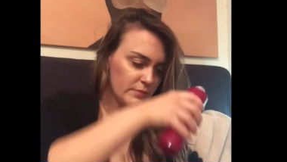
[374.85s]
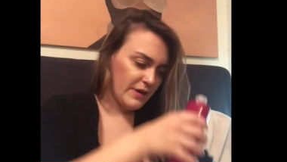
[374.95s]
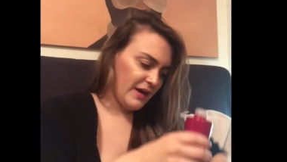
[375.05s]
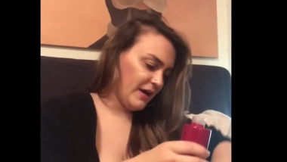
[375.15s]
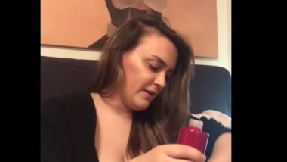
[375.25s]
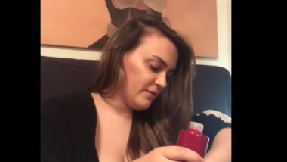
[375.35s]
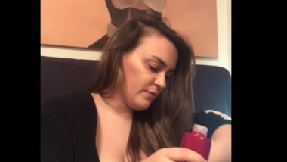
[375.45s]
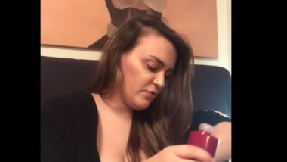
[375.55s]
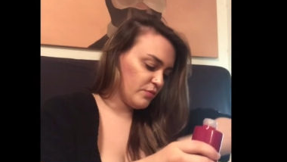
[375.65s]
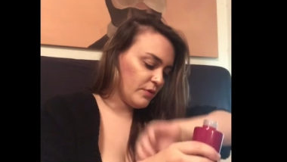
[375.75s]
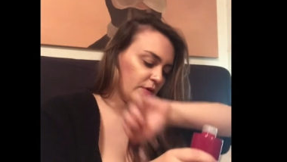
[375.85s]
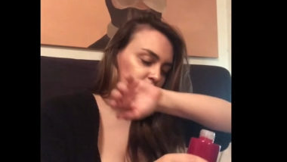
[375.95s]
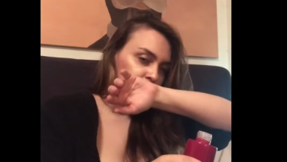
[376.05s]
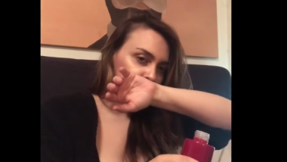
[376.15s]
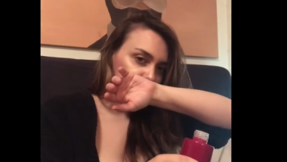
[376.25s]
ah, I'm spilling
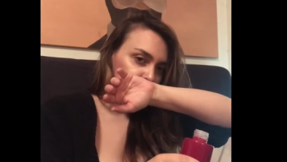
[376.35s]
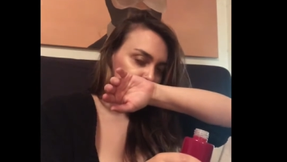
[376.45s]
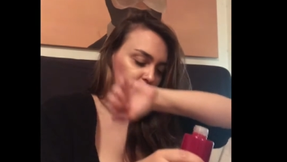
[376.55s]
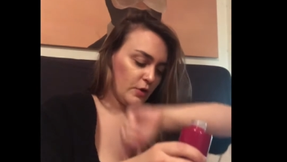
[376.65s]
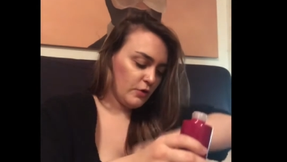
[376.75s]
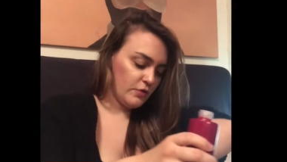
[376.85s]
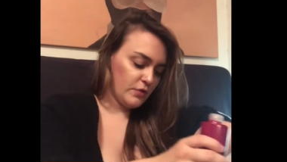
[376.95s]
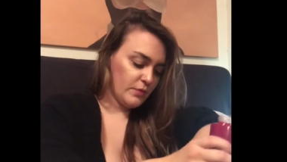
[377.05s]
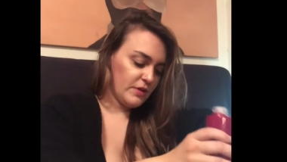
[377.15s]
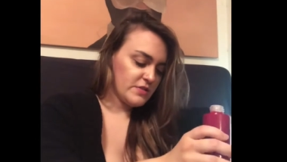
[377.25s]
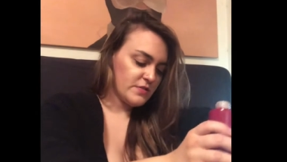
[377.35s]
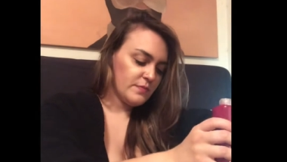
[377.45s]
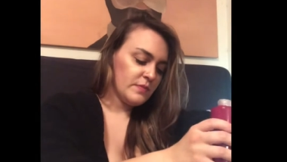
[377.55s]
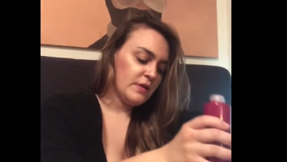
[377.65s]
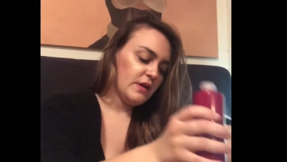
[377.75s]
all over the place.
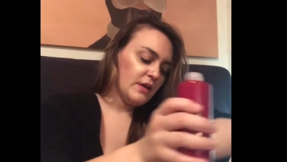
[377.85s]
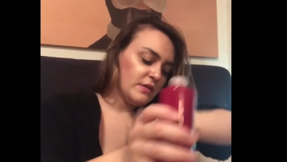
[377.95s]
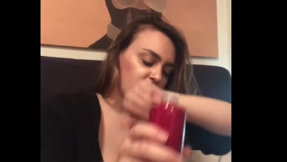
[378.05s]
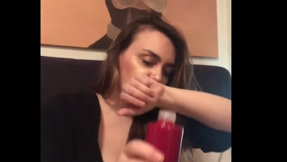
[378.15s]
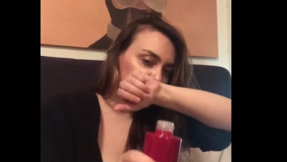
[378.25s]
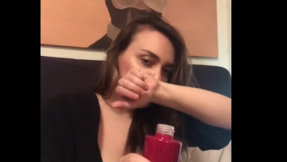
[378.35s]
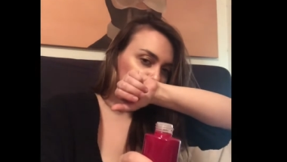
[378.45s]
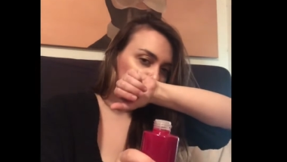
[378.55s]
It doesn't